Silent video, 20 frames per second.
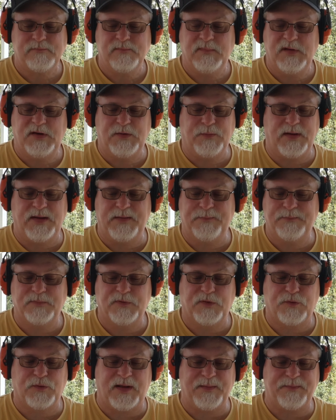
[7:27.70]
Anyway,
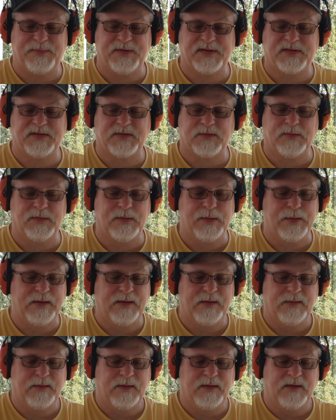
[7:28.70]
great pistol,
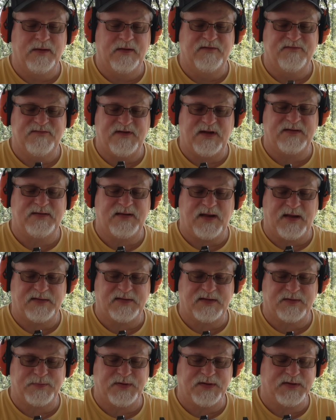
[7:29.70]

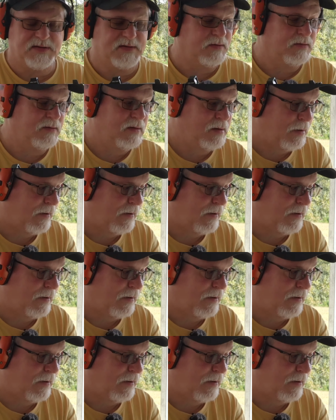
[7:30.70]
fantastic pistol.